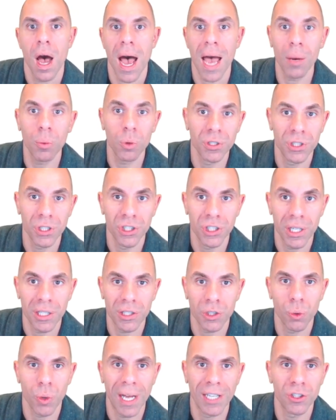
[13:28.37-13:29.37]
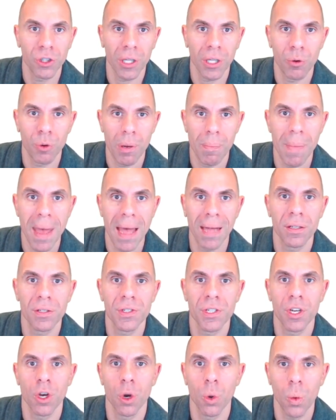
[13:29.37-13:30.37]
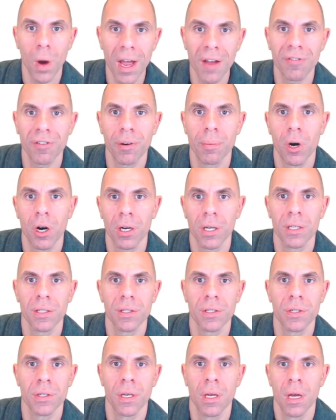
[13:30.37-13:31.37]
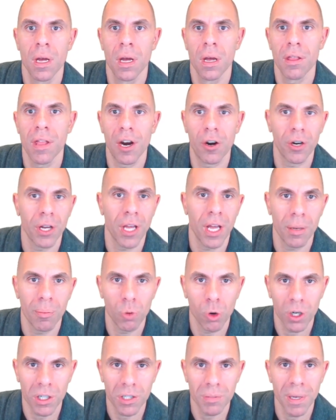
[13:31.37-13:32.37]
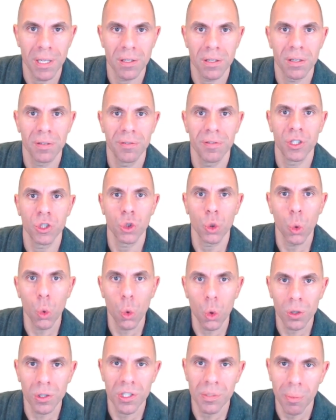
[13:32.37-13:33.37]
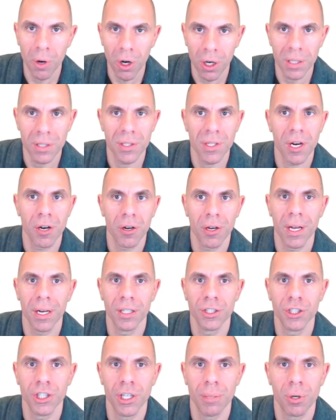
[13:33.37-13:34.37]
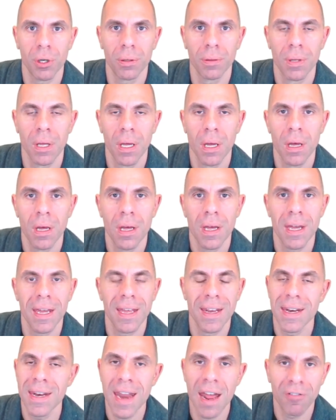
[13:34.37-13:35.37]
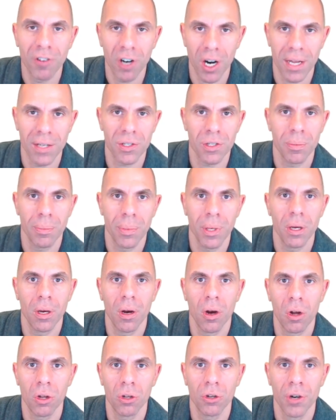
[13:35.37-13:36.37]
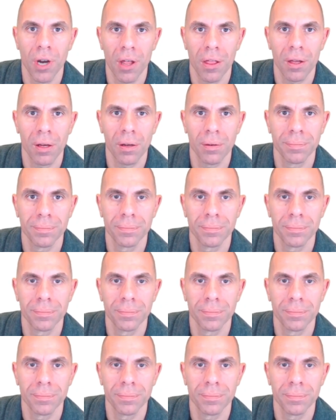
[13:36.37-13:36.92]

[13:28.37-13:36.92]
I would suggest gradually rebalancing away from markets that are getting more expensive and towards markets that are getting cheaper. It never has to be all or nothing.